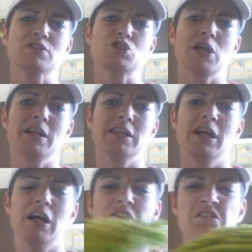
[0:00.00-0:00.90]
it straight in
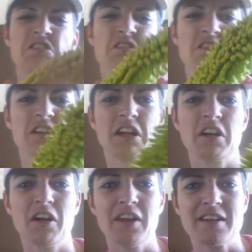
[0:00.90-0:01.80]
there, get
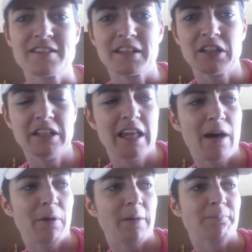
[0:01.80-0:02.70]
it all nice and clean
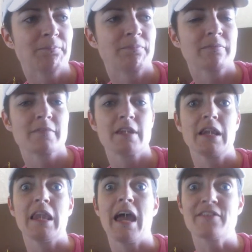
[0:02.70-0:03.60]
that way.
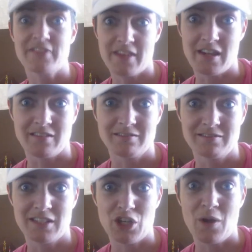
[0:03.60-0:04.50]
Last thing
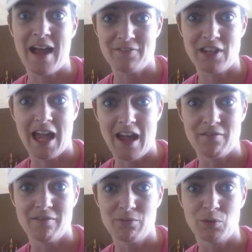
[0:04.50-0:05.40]
that you have to
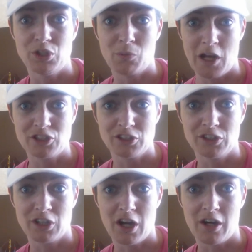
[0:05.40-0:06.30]
have when you're washing
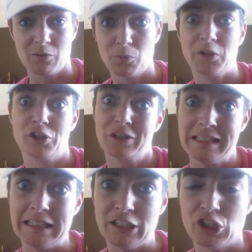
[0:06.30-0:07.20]
your car, or when you're
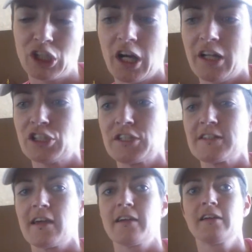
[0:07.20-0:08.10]
cleaning your car, I should
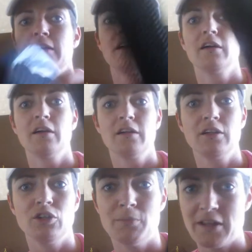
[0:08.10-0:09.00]
say,
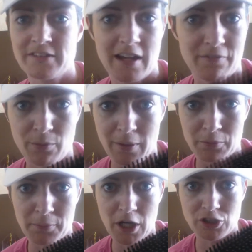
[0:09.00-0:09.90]
you must have the
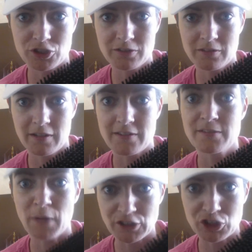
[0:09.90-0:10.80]
rubber brush,
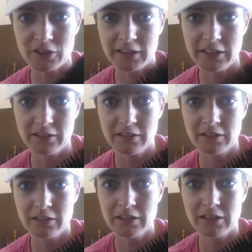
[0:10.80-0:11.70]
especially
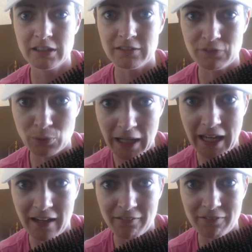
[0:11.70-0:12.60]
if you
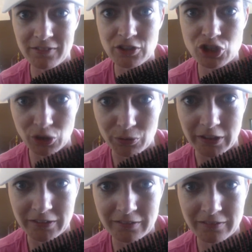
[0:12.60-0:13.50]
have children.